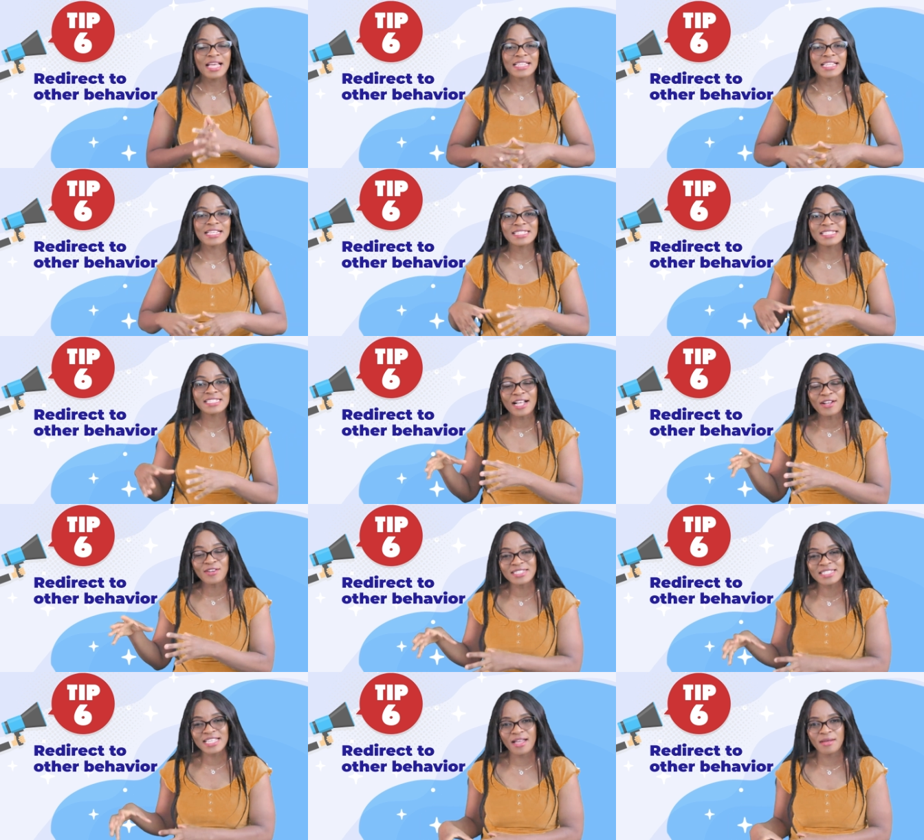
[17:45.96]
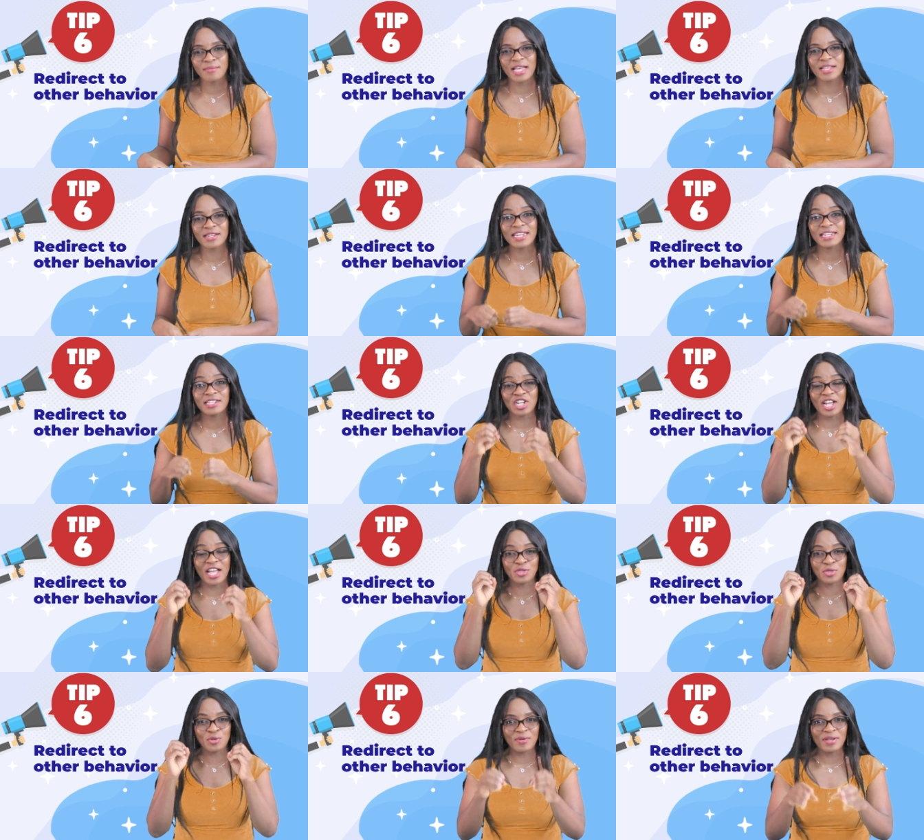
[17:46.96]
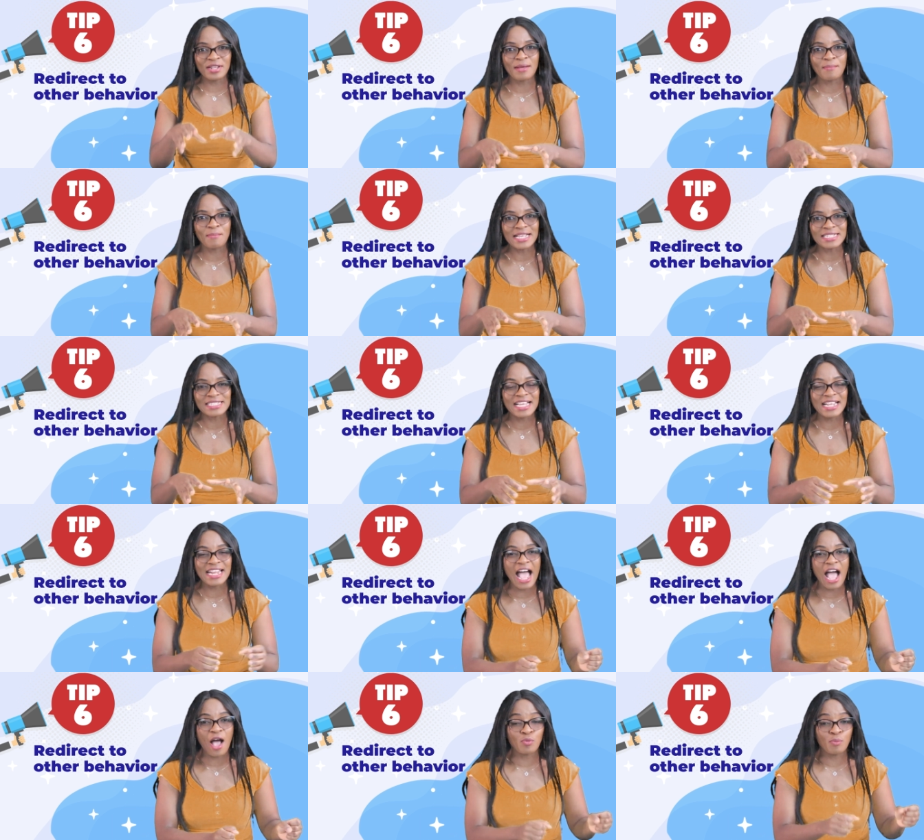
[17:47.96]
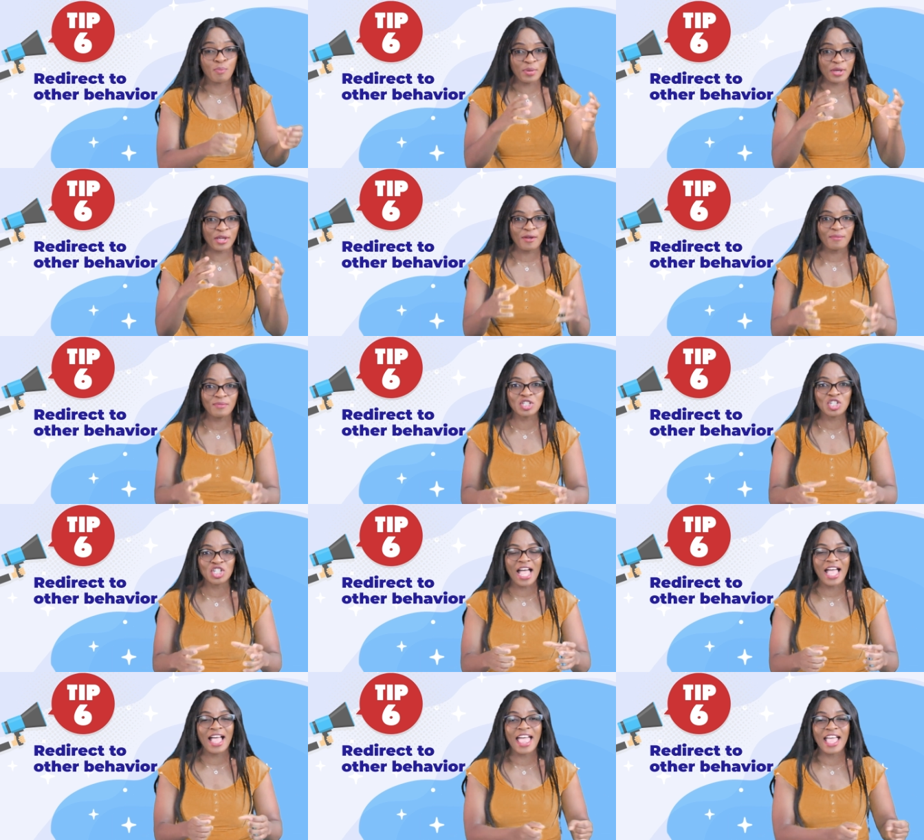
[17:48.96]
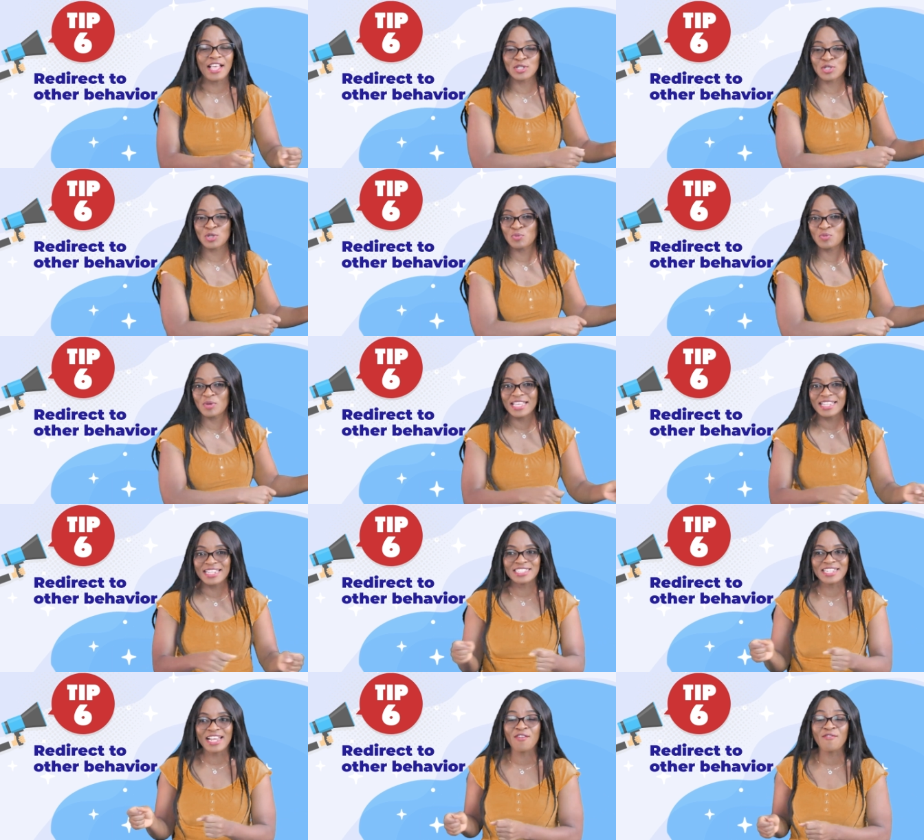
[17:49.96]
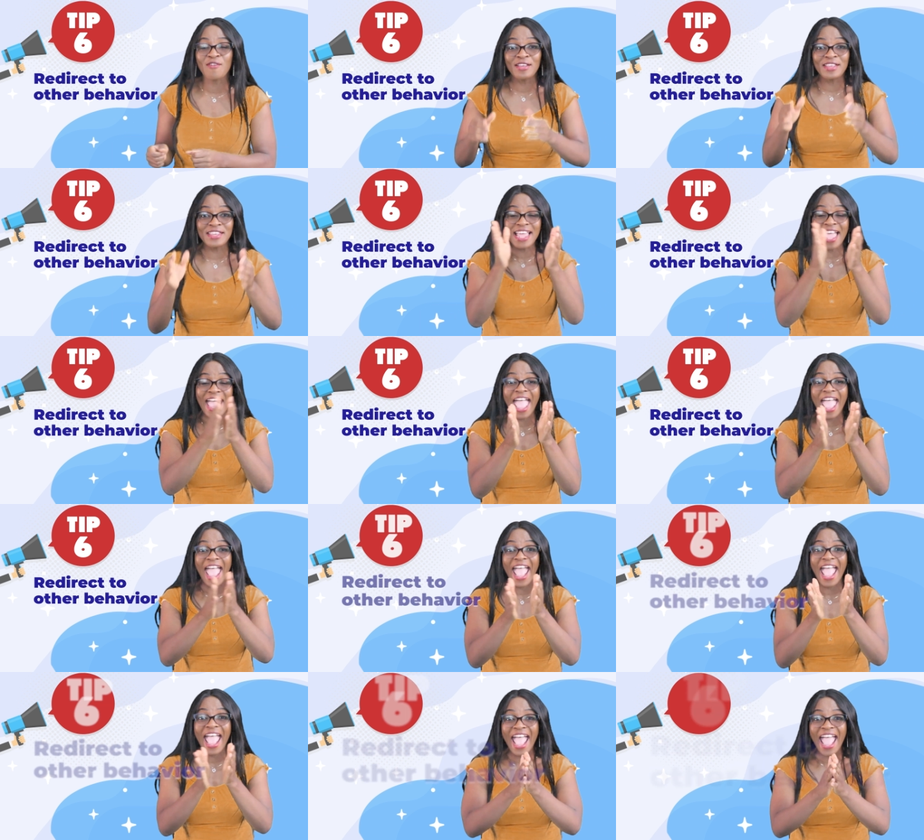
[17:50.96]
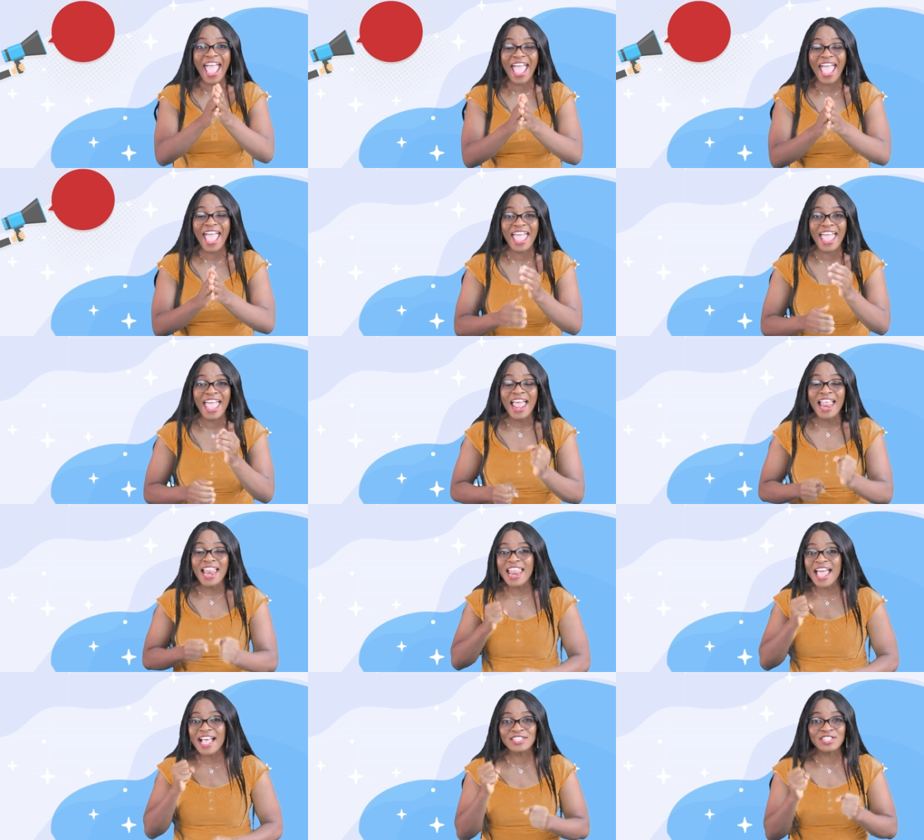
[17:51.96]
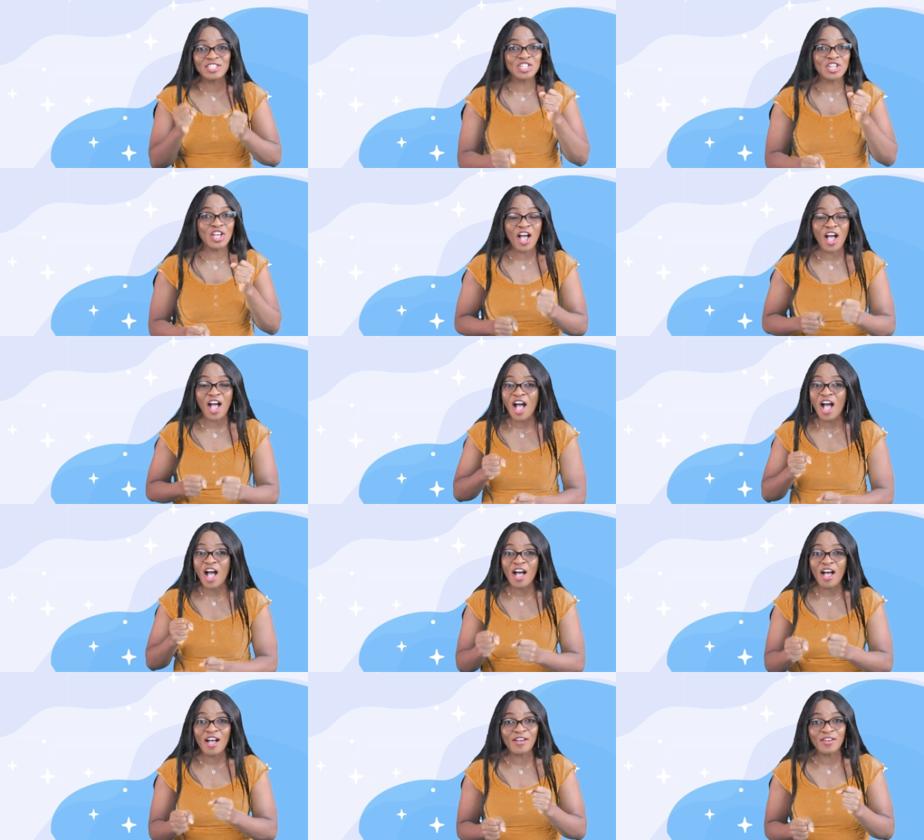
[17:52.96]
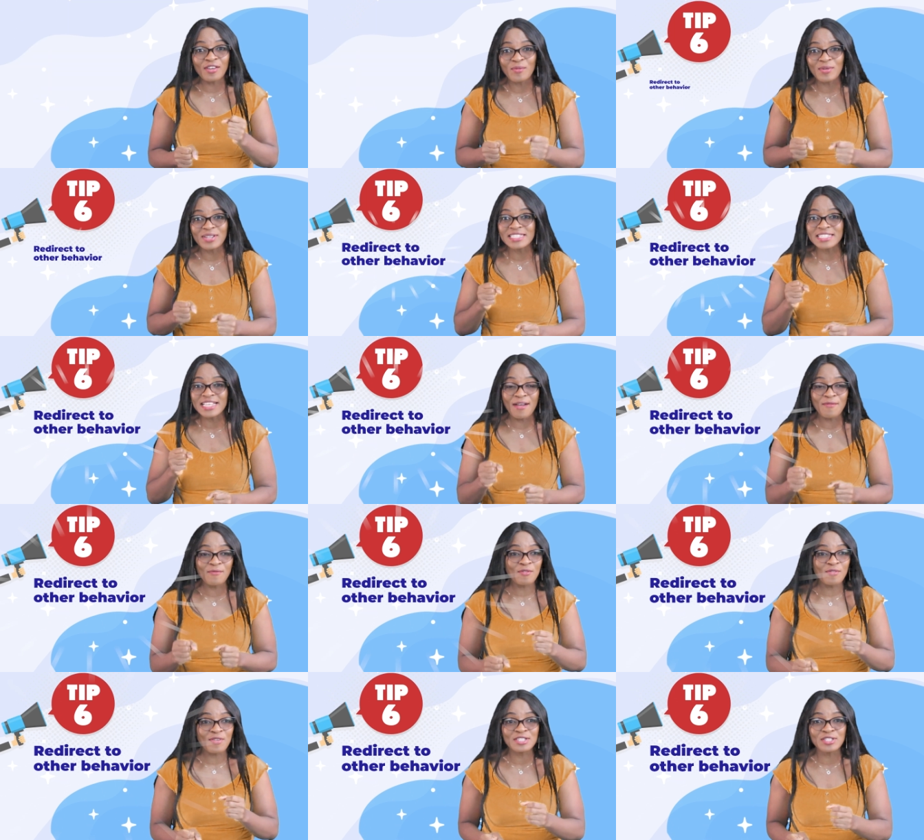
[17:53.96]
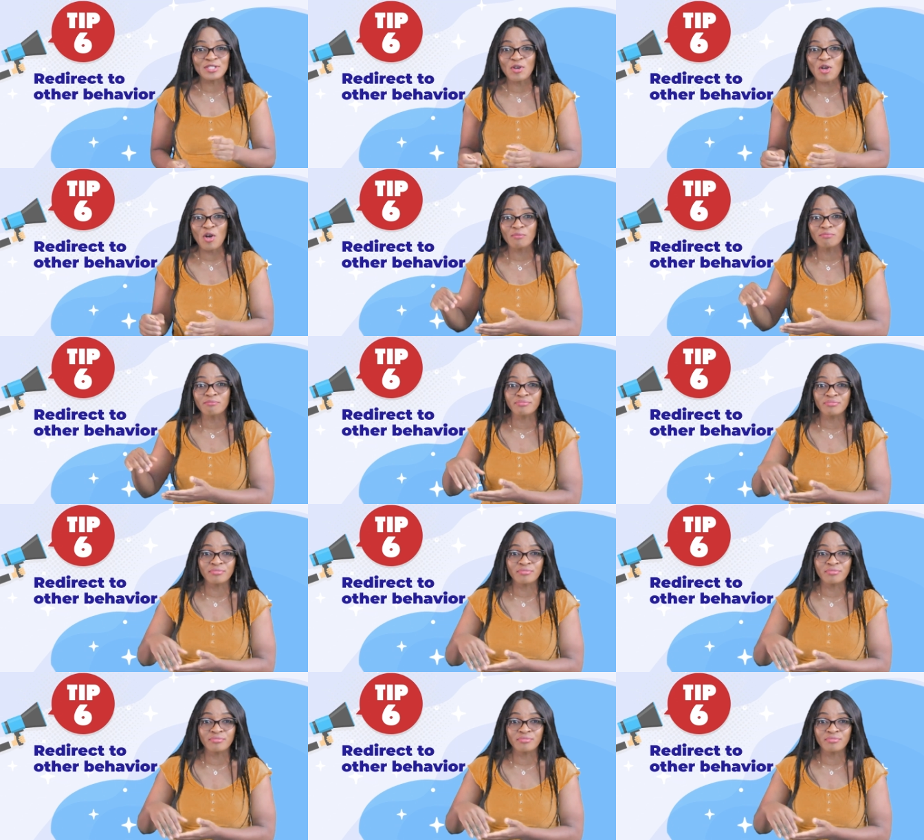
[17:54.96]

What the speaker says: The second time now that the child threw it in the basket, I will pick up the child and swing the child around. Yay! Let's jog. It's time for us to go.